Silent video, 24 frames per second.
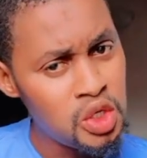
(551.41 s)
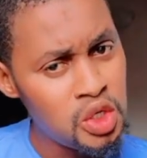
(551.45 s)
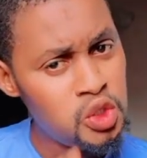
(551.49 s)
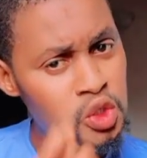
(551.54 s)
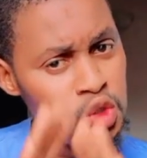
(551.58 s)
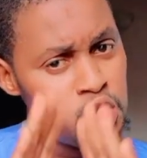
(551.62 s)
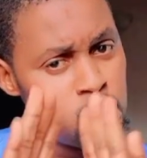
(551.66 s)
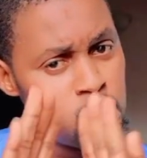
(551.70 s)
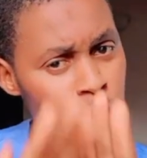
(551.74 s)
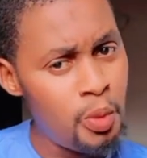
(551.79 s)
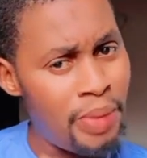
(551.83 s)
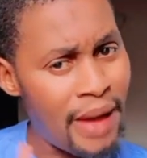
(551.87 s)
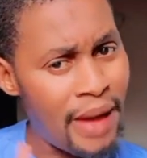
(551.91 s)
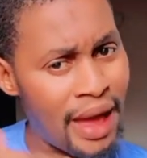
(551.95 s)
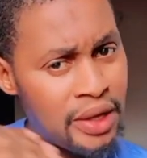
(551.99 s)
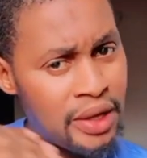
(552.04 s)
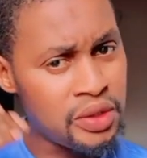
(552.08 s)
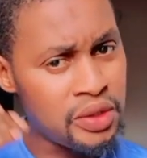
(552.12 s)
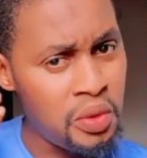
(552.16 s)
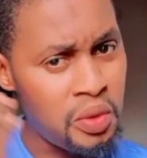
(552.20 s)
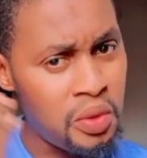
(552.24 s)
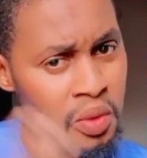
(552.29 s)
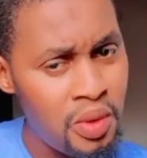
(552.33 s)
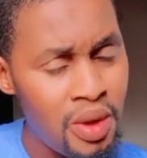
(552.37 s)
you do
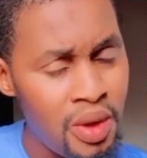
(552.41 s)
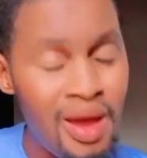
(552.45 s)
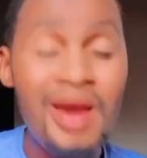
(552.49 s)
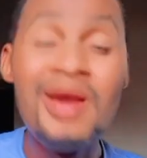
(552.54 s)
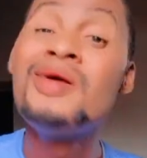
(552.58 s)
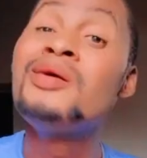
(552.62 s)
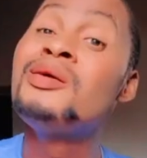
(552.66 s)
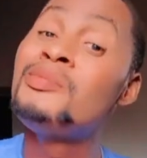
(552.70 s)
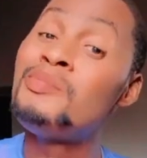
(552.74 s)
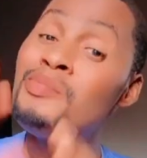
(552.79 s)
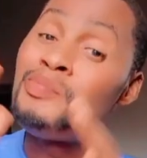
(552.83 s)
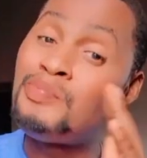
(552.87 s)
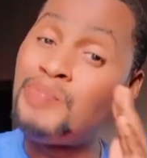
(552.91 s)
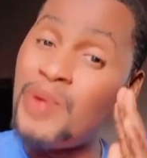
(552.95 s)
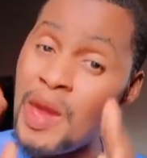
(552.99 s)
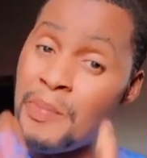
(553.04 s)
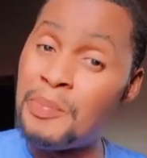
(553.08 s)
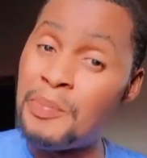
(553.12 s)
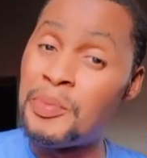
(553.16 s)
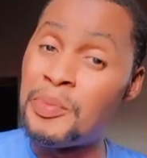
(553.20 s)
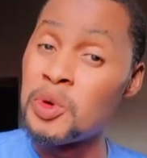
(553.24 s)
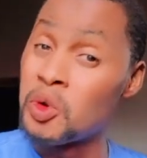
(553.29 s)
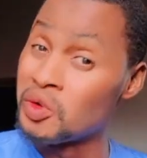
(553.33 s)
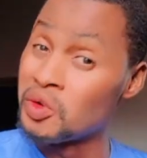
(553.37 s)
bad though,
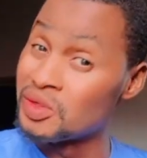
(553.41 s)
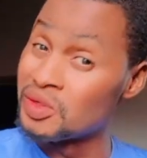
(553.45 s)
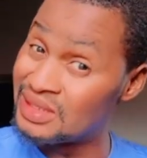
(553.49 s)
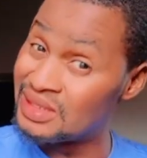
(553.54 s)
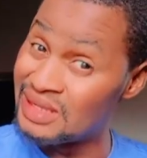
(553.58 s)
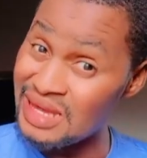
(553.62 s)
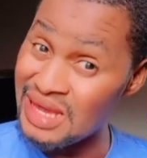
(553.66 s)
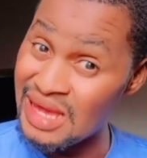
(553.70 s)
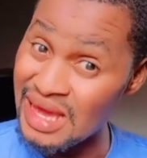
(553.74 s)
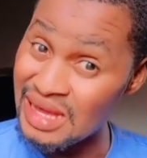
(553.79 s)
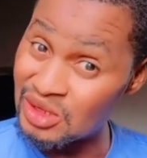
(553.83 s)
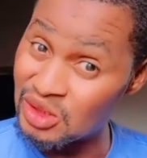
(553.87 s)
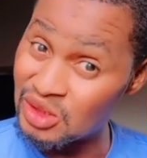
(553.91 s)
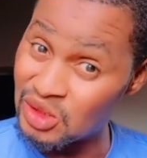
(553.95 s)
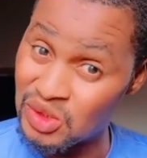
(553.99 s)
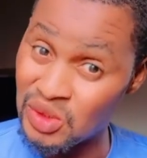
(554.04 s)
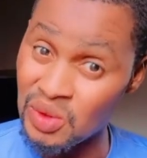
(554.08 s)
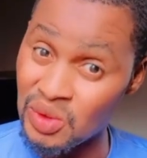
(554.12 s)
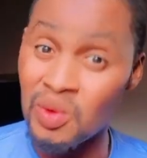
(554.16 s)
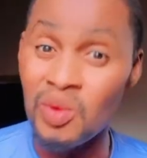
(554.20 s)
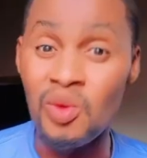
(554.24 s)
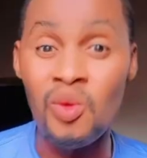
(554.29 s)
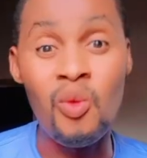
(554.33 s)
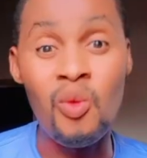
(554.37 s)
people will still hate you.